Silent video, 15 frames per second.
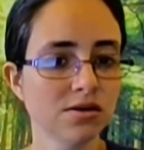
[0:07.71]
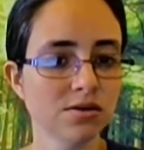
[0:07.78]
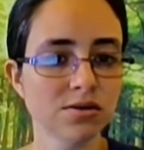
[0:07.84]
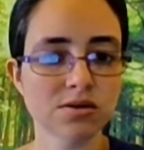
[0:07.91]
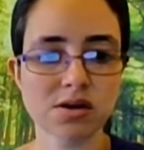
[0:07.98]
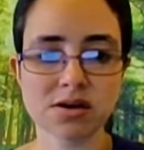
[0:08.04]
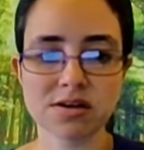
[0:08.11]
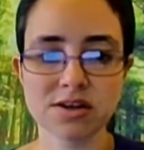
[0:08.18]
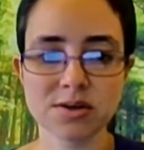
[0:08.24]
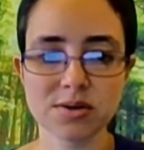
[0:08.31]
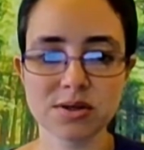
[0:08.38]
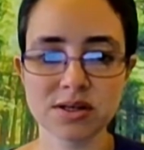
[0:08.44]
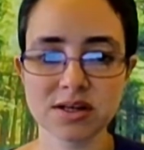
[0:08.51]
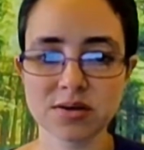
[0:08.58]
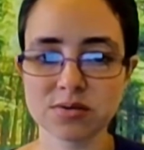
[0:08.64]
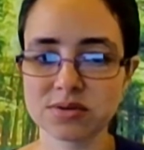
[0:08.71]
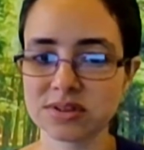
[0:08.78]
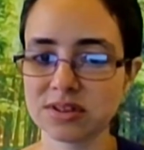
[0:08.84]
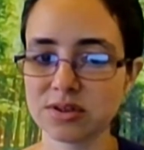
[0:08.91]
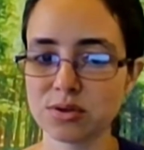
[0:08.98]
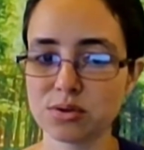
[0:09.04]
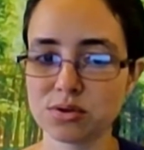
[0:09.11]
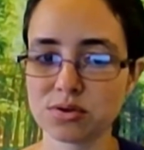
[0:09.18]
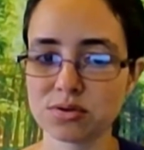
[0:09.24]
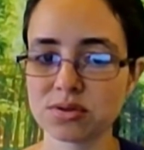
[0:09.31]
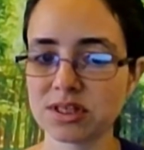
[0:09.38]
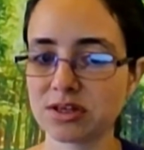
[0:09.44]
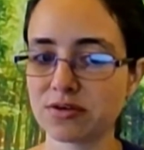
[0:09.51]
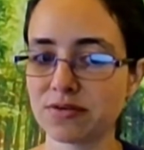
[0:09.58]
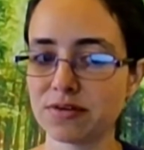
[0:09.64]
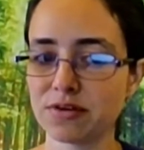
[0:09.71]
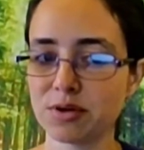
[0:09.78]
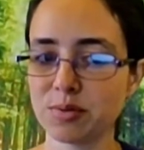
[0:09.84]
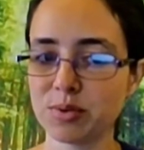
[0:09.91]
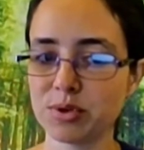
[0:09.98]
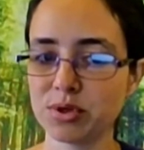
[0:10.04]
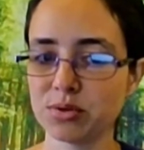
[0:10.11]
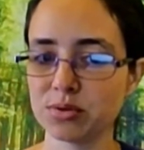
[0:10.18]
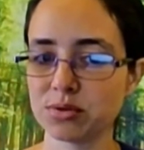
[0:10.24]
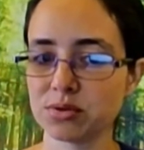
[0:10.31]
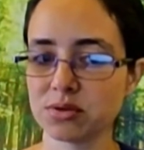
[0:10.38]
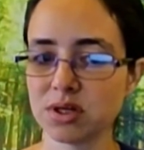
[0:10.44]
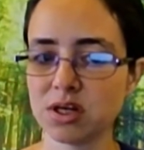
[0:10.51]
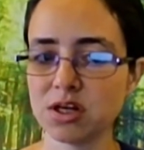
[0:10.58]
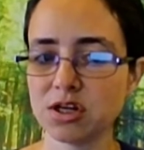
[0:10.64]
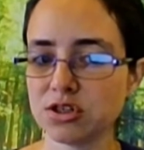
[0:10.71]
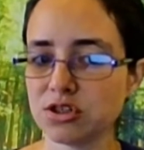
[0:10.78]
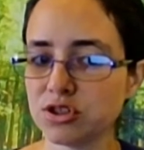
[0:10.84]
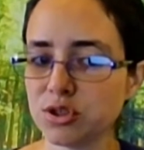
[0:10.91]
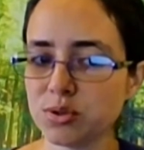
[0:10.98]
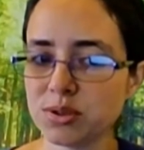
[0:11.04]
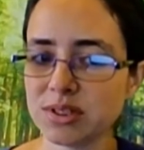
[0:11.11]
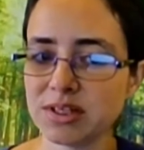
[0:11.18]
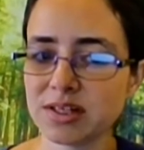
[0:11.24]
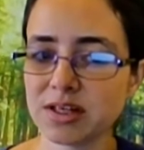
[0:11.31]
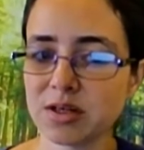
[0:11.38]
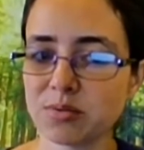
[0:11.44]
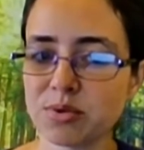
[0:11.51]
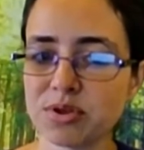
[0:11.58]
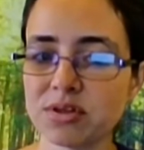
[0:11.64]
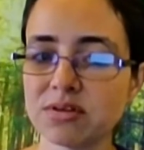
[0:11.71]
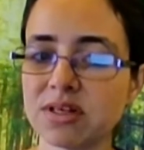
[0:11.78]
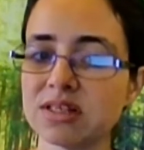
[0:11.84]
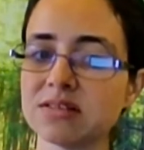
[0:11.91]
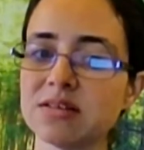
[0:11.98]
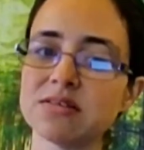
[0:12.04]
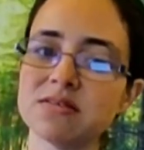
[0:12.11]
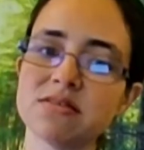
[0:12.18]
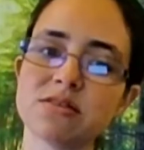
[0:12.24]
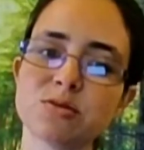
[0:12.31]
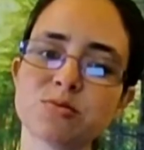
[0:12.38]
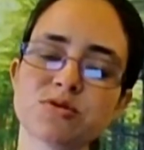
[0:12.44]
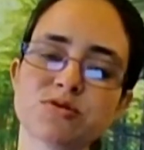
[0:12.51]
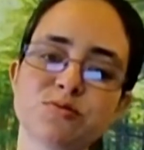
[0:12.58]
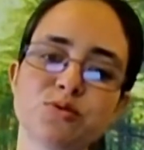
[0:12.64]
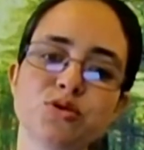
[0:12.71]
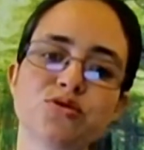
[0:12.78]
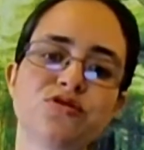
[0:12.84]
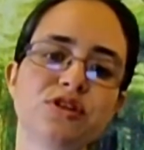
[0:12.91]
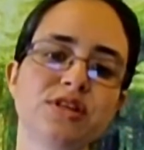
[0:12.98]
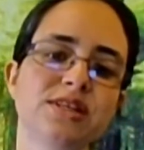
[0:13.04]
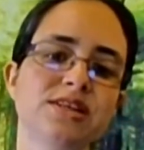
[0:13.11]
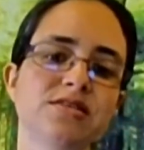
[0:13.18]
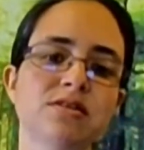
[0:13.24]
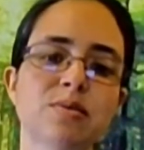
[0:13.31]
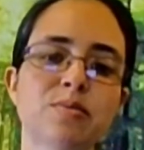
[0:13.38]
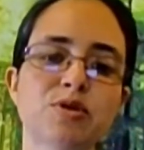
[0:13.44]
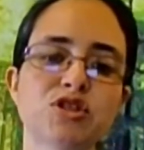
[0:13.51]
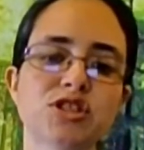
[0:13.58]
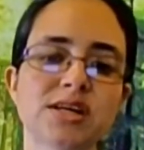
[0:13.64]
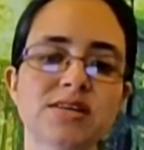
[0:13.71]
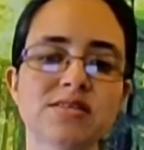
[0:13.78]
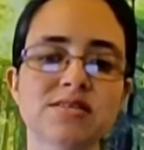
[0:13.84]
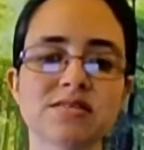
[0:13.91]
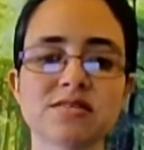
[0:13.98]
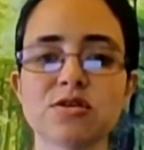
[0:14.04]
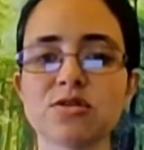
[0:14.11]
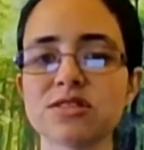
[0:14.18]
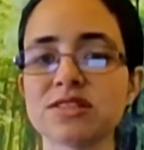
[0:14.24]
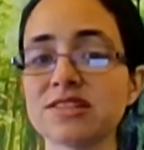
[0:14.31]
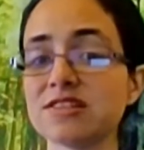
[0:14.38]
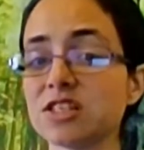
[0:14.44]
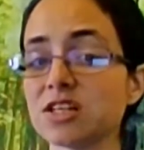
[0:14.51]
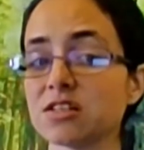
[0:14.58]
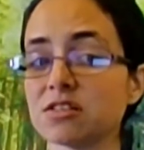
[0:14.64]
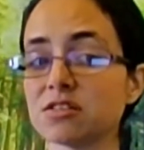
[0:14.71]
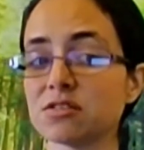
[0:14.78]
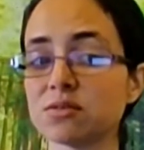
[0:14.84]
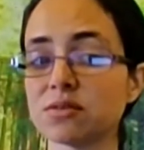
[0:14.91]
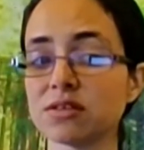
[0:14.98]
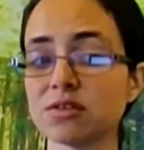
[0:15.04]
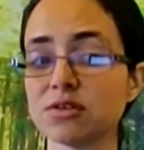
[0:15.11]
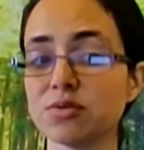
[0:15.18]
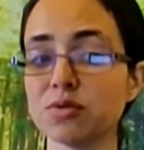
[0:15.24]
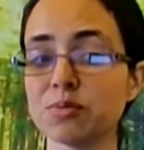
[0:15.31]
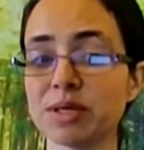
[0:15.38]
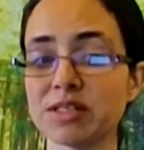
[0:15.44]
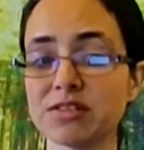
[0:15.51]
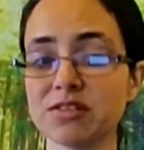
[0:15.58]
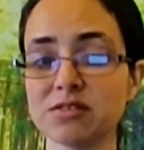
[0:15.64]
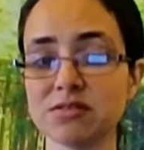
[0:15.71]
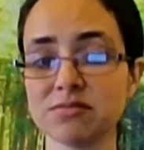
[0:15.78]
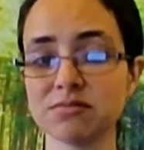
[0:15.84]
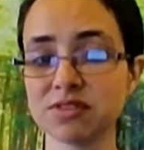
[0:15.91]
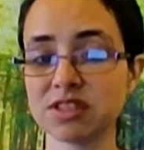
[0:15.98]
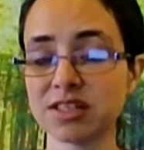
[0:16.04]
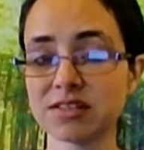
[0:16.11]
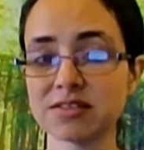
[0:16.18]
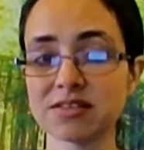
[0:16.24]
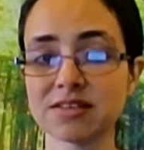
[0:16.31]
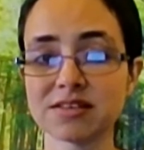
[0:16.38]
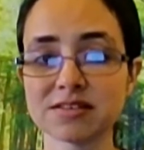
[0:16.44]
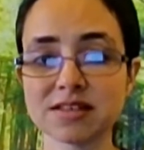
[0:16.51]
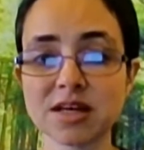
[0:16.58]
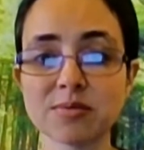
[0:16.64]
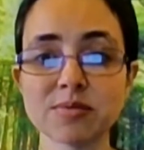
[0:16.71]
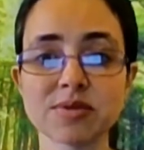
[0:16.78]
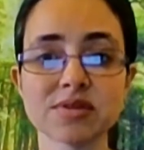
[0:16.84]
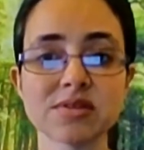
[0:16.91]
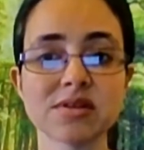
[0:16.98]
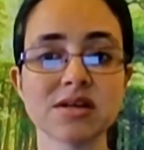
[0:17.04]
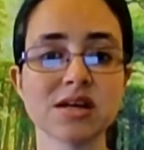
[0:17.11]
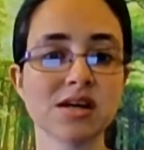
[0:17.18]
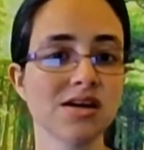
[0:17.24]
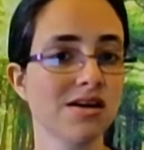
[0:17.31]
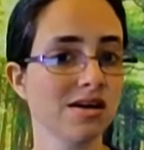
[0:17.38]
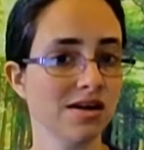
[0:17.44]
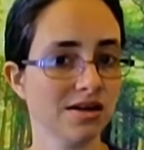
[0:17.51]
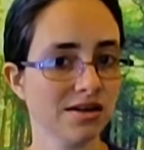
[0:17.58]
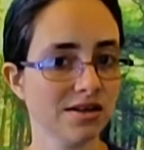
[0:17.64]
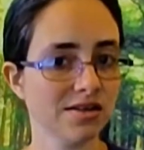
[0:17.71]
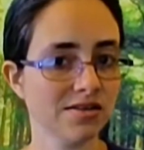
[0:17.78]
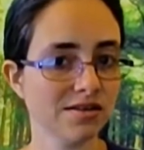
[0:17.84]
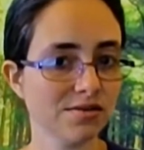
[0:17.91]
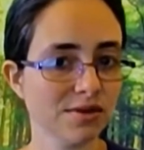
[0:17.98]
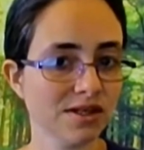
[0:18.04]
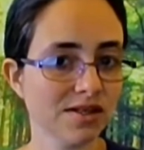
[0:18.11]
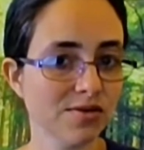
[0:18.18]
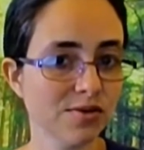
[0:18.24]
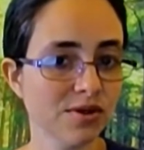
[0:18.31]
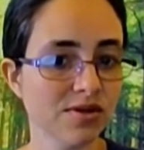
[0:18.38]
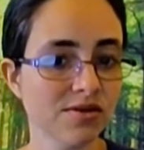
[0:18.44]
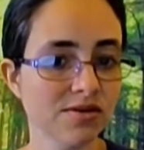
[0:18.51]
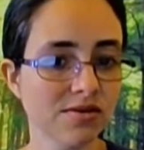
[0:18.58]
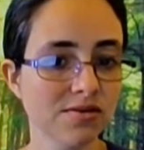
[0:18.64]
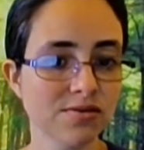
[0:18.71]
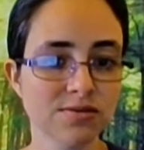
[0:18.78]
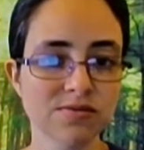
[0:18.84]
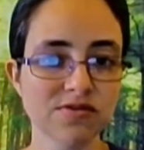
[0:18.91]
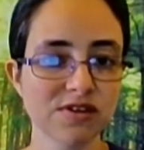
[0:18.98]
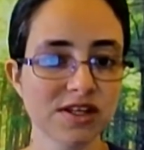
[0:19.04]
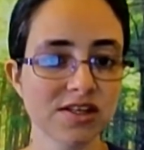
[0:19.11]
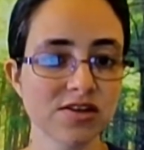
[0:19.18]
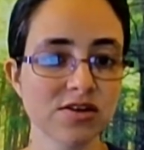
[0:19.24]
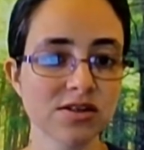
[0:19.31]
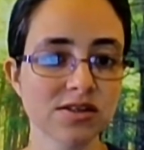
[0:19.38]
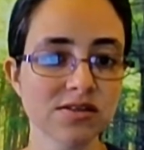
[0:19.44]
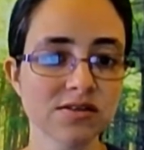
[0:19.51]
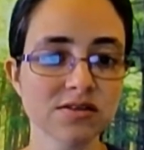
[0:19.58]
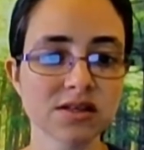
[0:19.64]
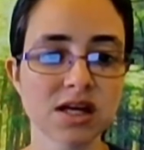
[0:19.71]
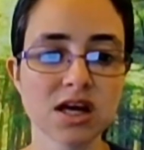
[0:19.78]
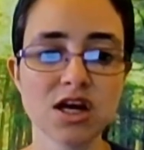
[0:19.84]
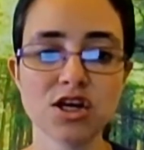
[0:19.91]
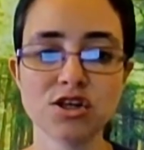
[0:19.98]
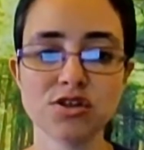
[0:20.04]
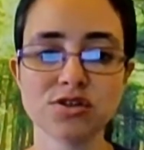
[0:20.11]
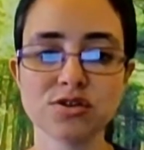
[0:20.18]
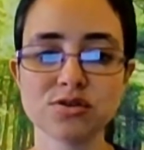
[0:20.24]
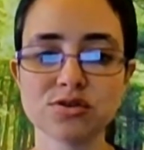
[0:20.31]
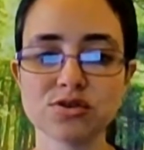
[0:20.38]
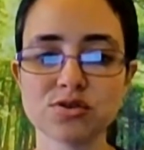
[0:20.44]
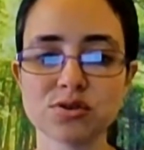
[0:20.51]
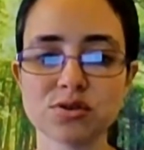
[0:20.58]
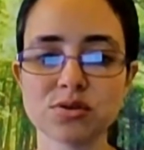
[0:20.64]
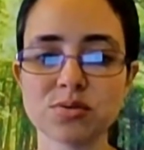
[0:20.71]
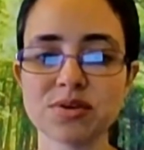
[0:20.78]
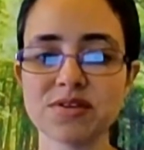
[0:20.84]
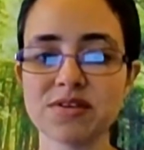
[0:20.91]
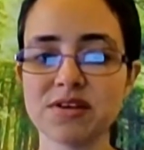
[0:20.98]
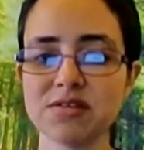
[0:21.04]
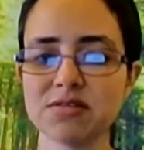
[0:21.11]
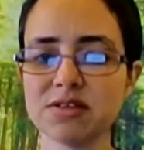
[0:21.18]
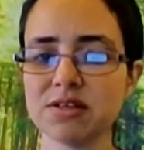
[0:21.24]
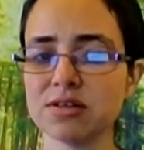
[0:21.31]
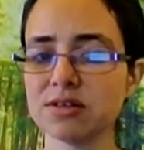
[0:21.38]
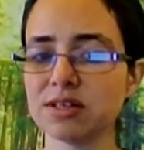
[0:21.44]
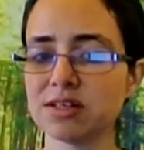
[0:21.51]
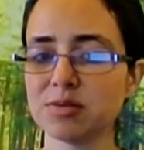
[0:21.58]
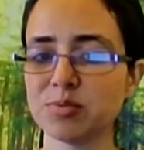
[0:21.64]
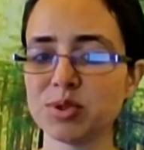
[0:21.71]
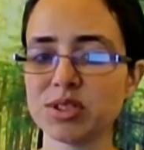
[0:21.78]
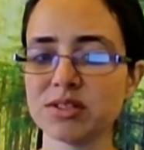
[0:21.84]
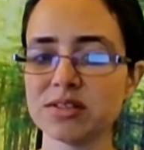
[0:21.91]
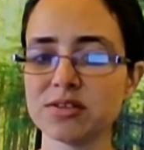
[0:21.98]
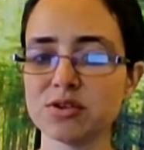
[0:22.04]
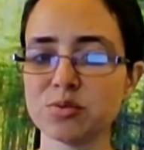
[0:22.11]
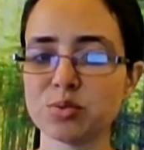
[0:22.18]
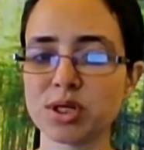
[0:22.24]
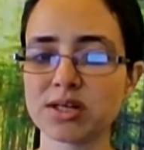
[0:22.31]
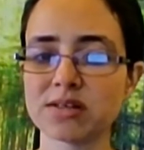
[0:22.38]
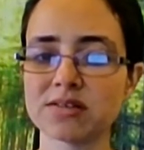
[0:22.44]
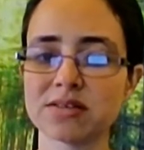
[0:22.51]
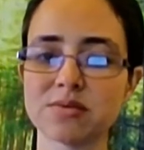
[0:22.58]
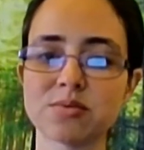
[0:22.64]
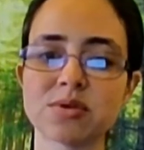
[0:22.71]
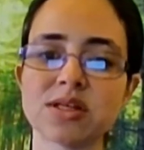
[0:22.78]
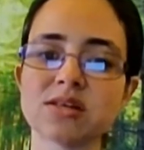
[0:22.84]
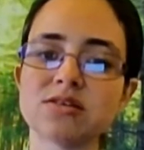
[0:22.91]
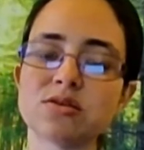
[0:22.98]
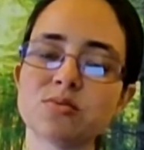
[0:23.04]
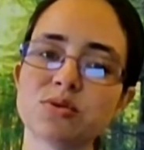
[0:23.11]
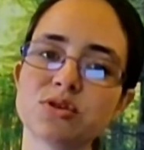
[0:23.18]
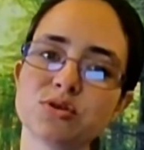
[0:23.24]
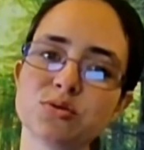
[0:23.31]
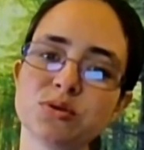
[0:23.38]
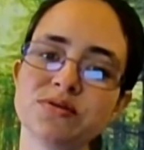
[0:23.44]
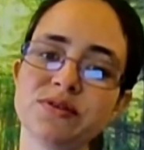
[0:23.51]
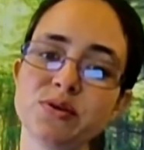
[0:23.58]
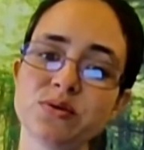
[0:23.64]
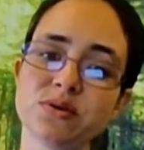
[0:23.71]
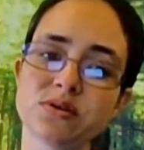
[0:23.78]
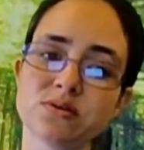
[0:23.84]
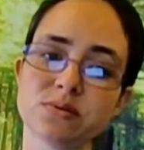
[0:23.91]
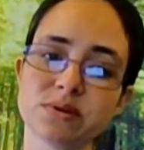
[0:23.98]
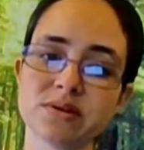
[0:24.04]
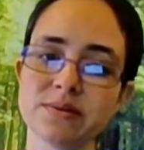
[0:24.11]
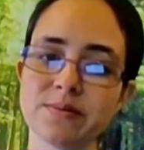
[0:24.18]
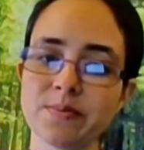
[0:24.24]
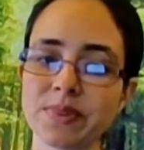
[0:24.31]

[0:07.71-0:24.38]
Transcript: Or are you in a counselling course or psychotherapy course? Do you need help with your essays in terms of proofreading, grammar checks, and content checks so that you will pass your tests and exams and essay writing with flying colours? Do you struggle with theory and putting it into practice and would like someone to review this with?